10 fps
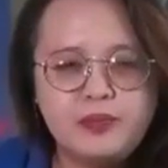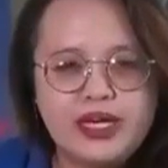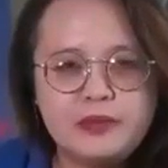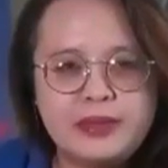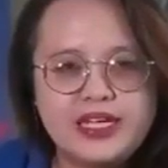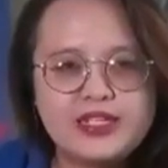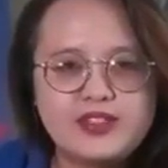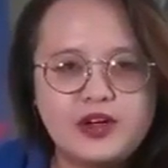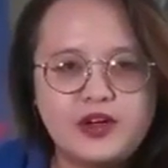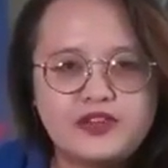mix
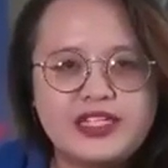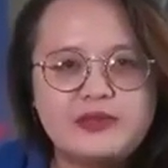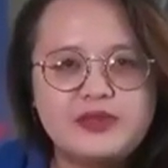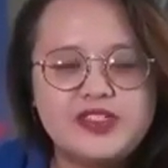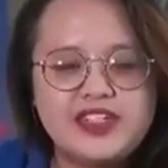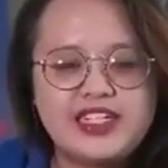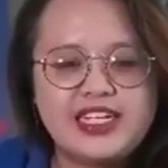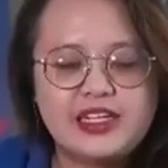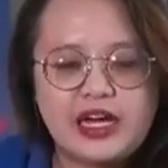of teams, really.